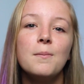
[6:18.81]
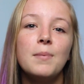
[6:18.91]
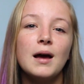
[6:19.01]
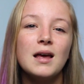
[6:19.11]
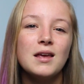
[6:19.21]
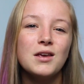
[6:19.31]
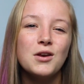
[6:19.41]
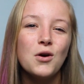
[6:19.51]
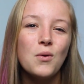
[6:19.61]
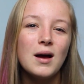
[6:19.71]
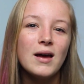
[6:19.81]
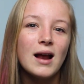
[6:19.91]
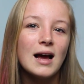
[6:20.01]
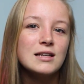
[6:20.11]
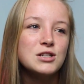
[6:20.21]
But you know what?
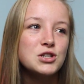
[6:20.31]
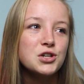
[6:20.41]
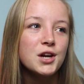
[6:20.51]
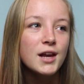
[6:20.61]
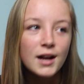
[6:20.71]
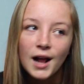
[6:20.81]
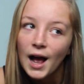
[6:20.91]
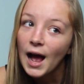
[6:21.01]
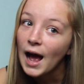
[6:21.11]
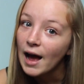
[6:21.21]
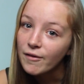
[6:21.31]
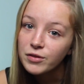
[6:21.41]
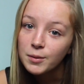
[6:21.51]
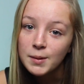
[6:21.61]
I shouldn't have